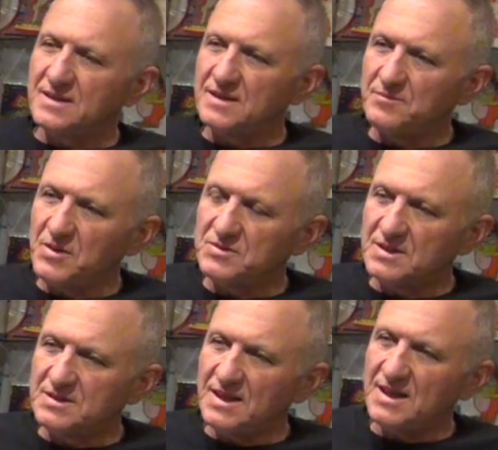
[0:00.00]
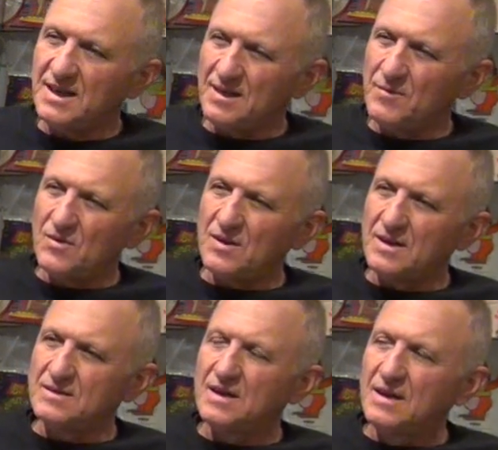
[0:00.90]
in the music scene anymore.
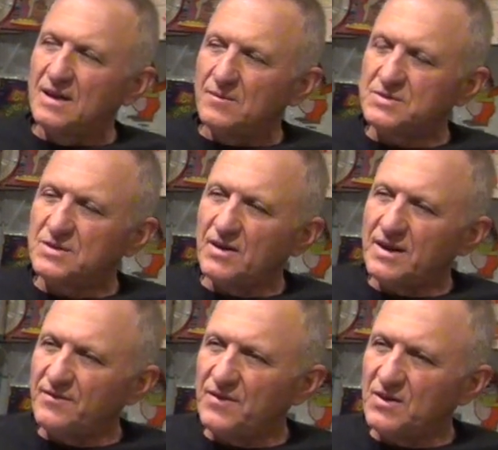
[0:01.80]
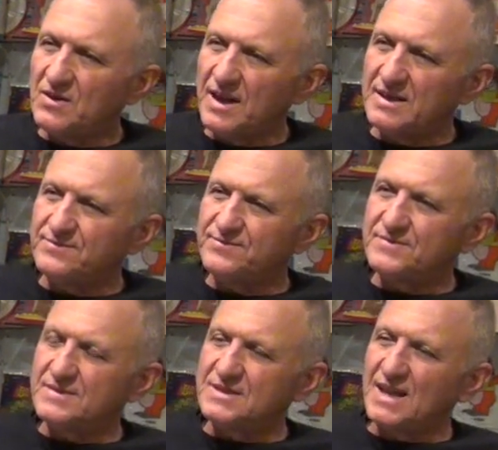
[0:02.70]
I was starting to feel kind of
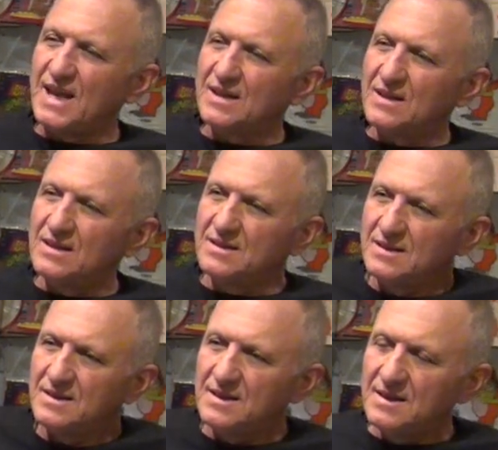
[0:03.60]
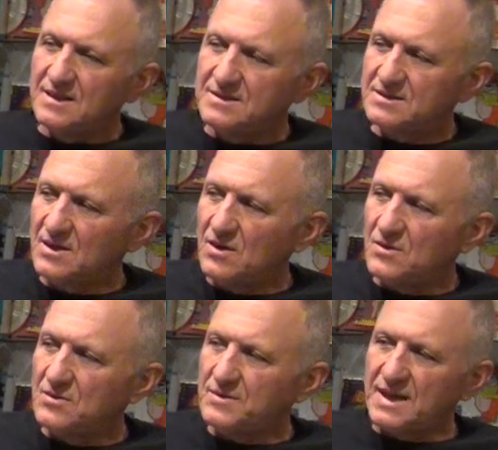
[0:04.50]
stale, so
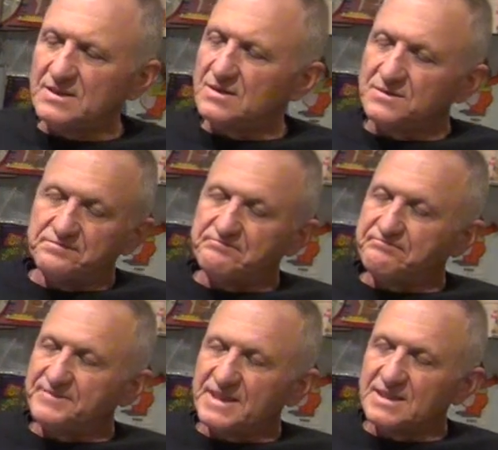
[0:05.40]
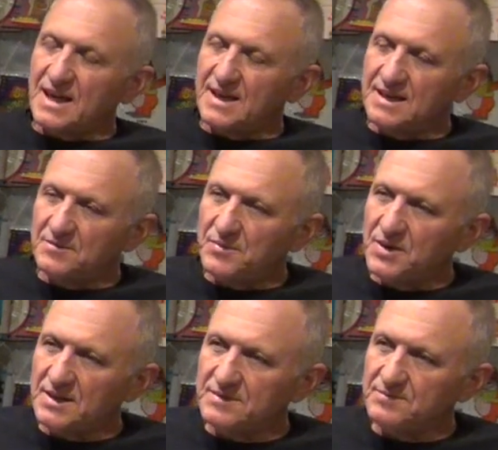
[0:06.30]
I just decided to
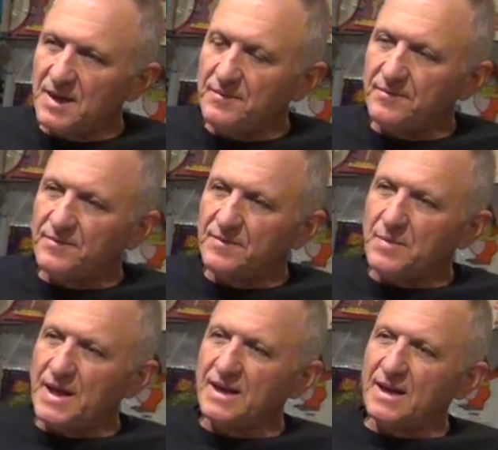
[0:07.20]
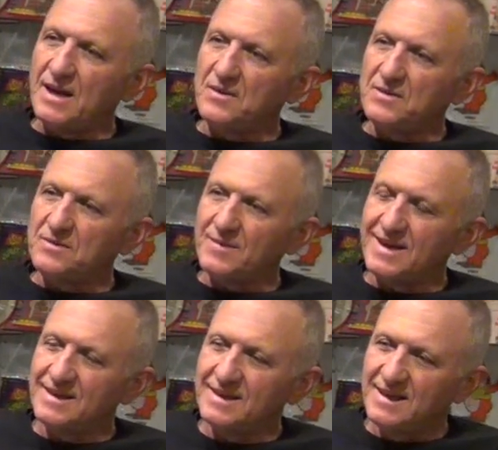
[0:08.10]
put my pen down and my
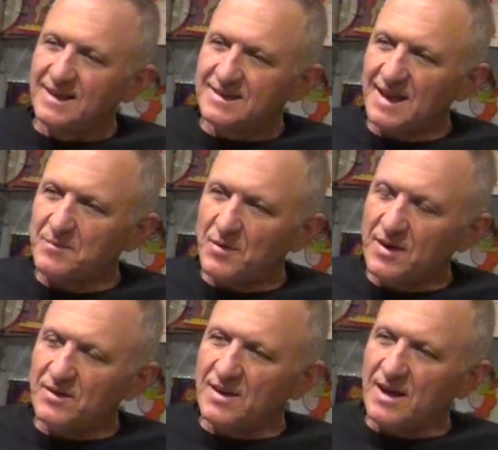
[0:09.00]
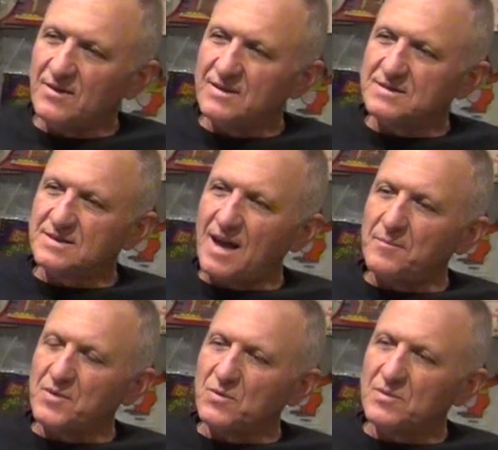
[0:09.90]
typewriter down and
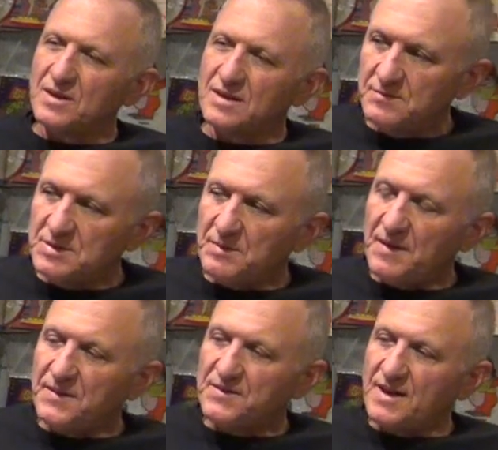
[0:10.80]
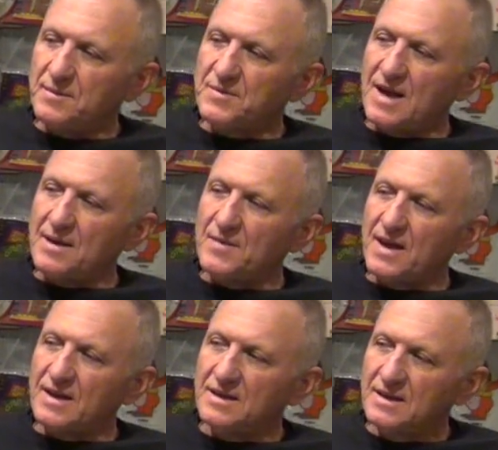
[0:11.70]
stopped doing it. It was about the same time
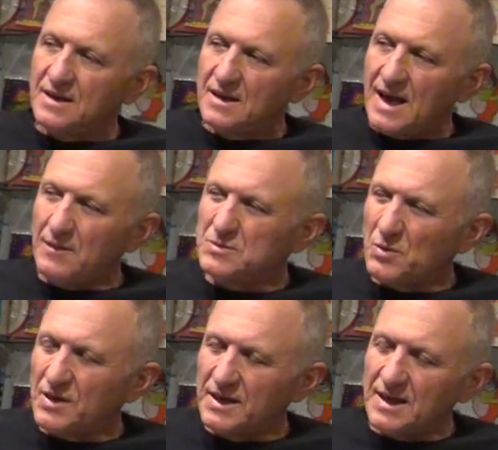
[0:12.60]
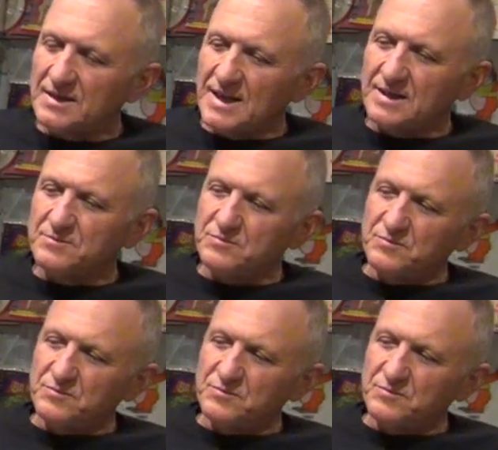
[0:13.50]
I was working, like,